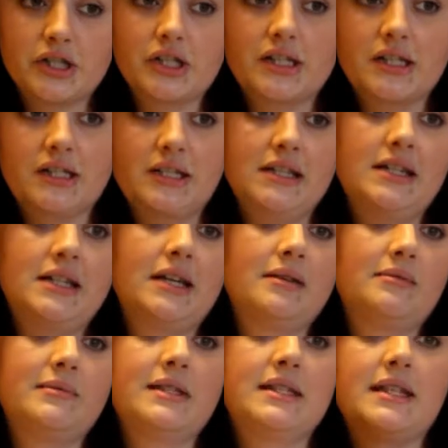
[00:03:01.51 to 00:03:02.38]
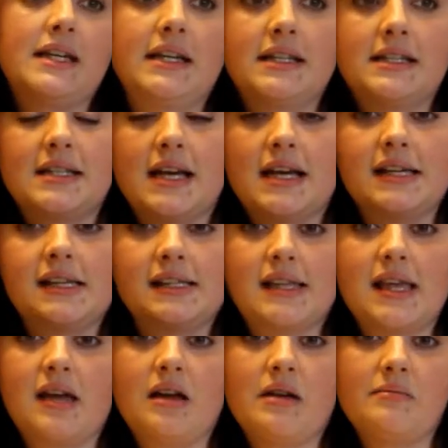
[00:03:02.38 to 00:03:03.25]
to clean them and sanitize
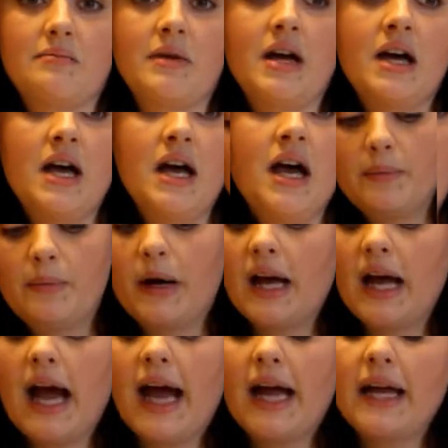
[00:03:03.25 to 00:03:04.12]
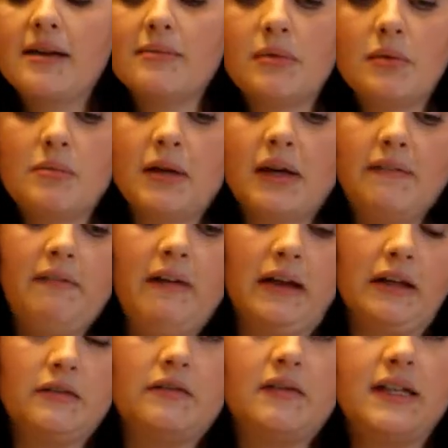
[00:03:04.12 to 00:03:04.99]
them. But I am a big
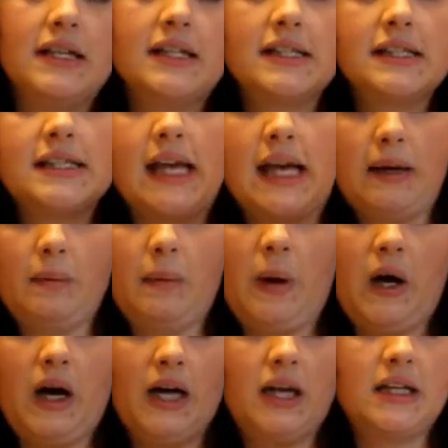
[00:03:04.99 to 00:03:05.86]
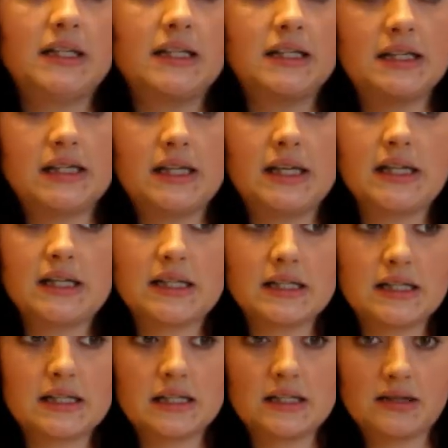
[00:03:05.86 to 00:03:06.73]
fan of these. I bought
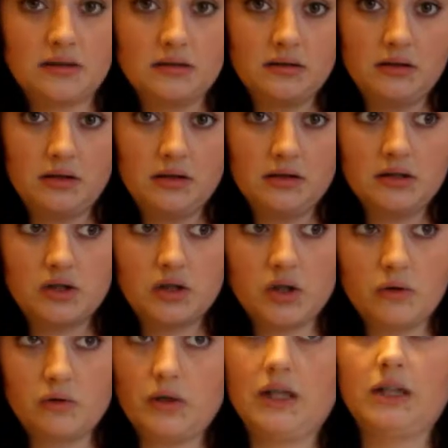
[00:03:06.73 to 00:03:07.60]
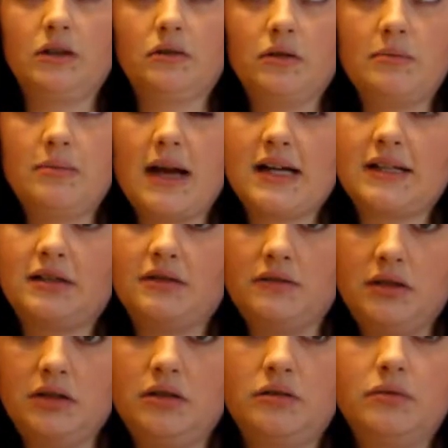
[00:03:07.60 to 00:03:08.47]
six, so like three packs
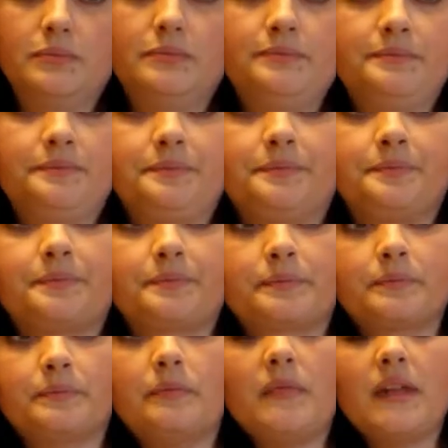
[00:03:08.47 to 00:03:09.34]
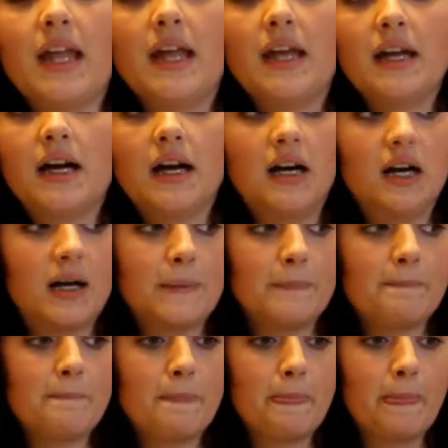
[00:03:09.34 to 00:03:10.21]
of two.
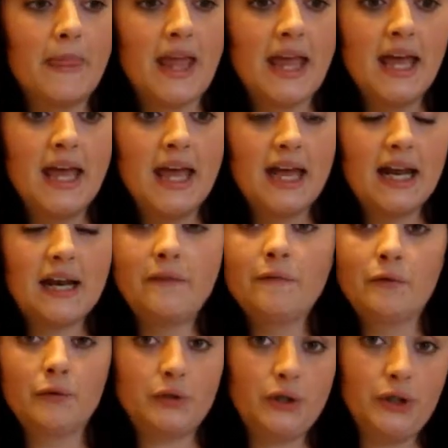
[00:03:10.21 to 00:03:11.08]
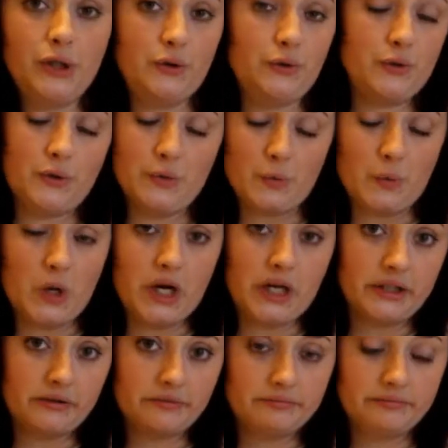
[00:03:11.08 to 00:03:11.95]
Um, and I've only used
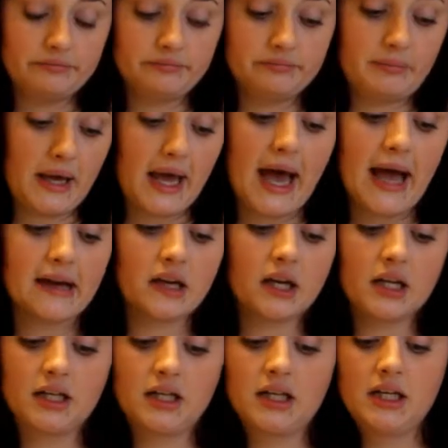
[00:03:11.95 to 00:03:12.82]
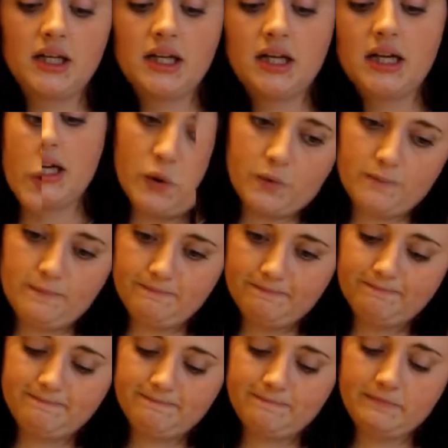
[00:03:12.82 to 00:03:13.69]
one pack. So
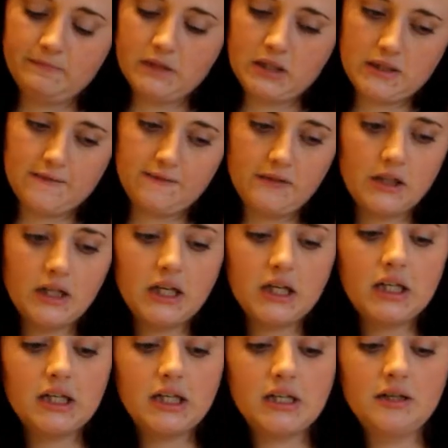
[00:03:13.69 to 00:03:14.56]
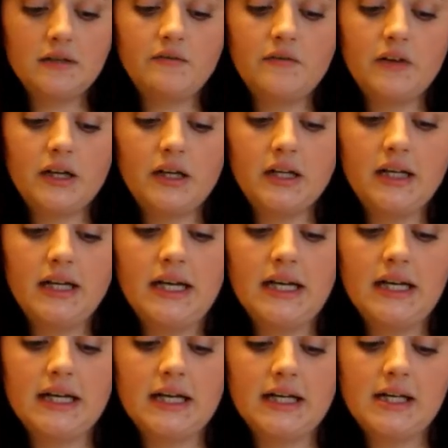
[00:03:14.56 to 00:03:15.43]
very good,
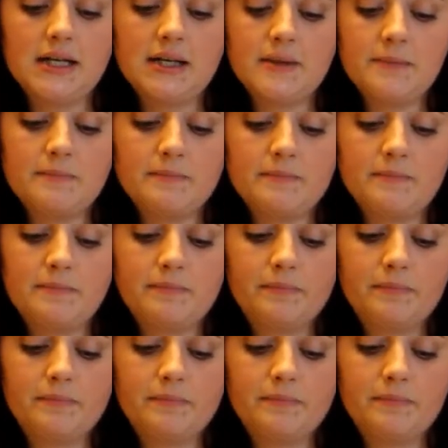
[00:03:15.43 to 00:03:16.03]
very um,